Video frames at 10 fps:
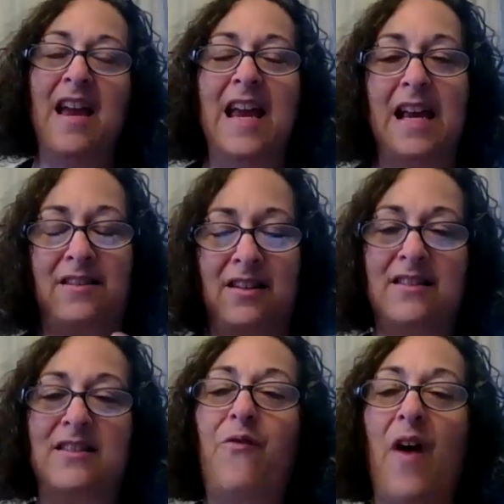It's
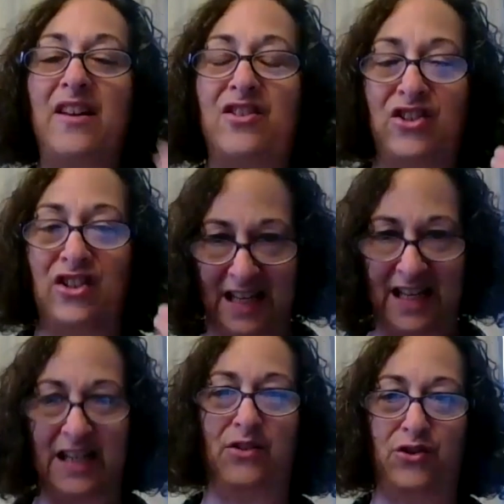as if I
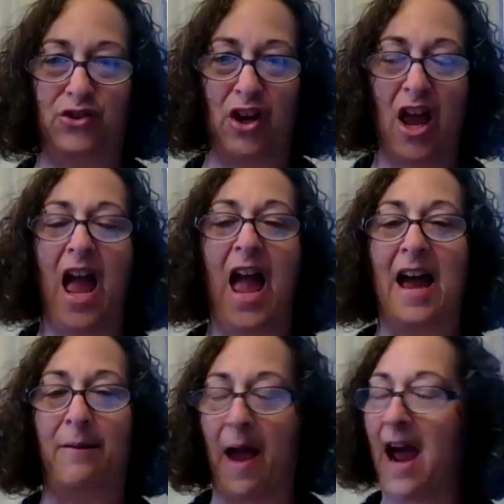sneezed
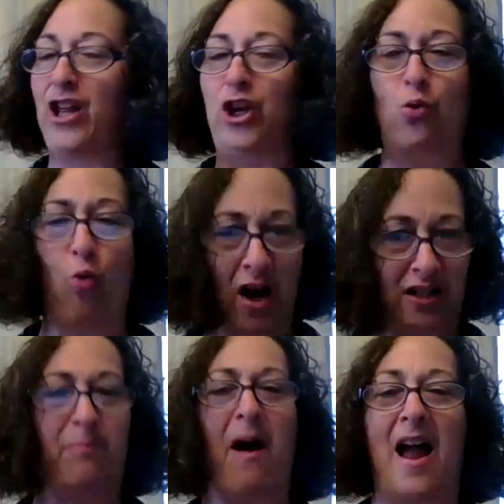and Patty, you
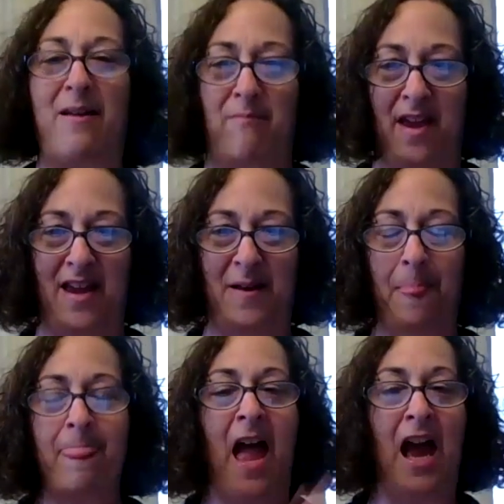walked by me
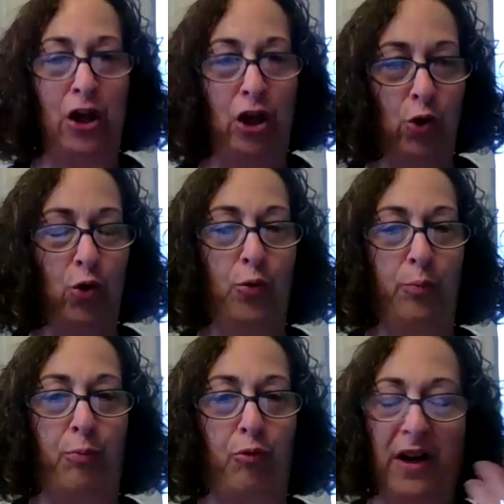and you
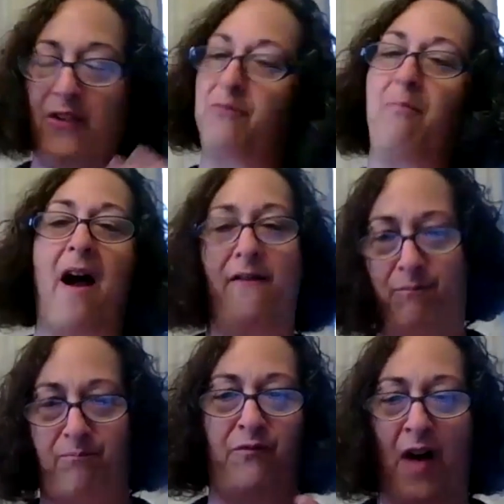breathed my
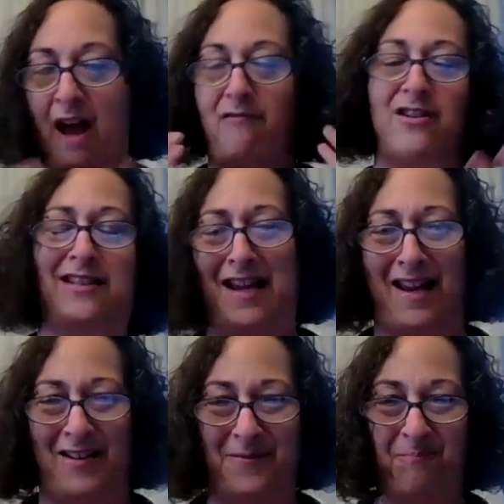virus
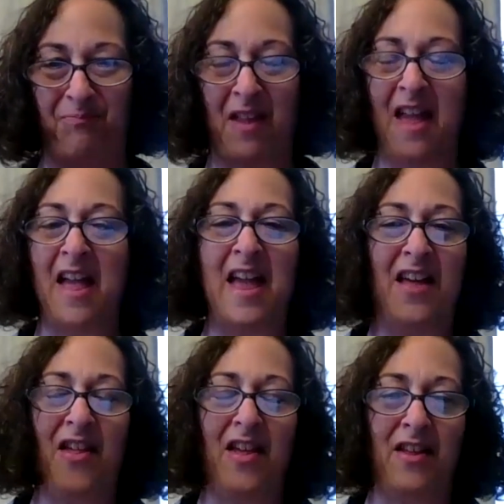in
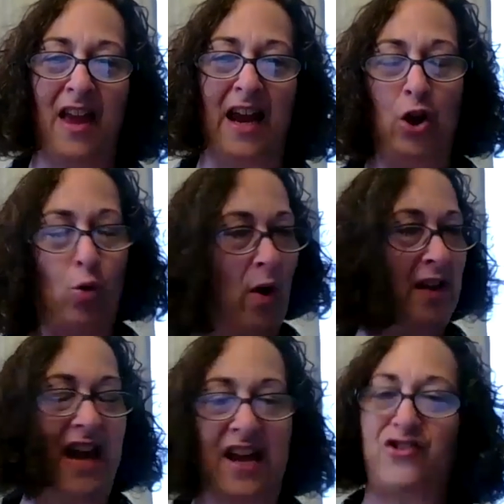and you went
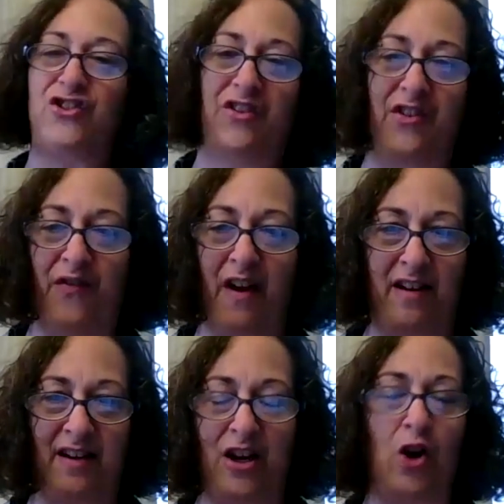tested the
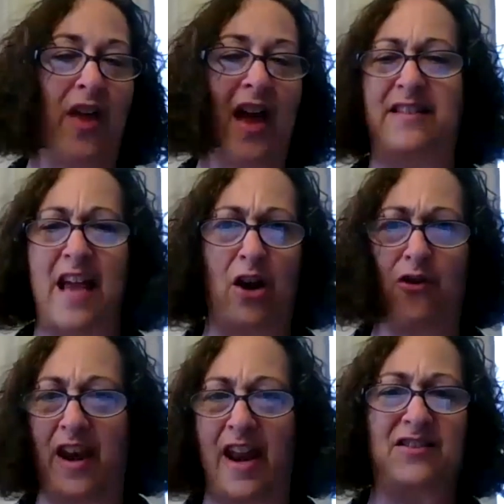very you know that day or
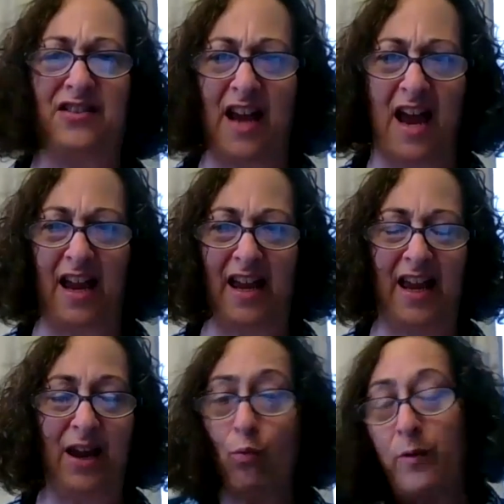the next day
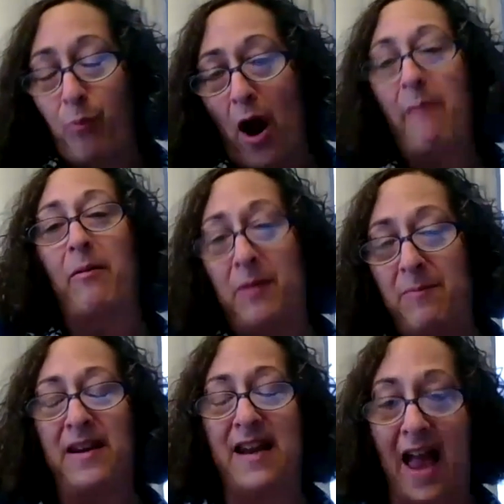it would probably
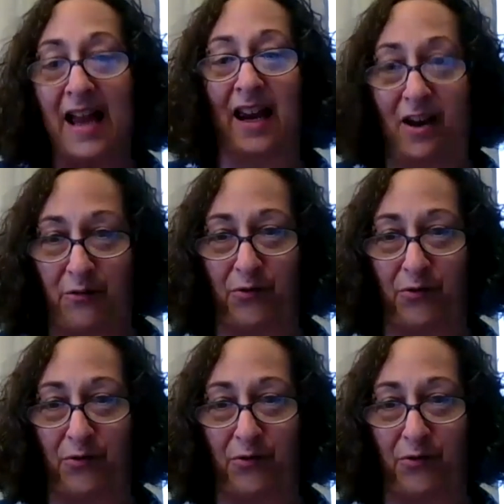be negative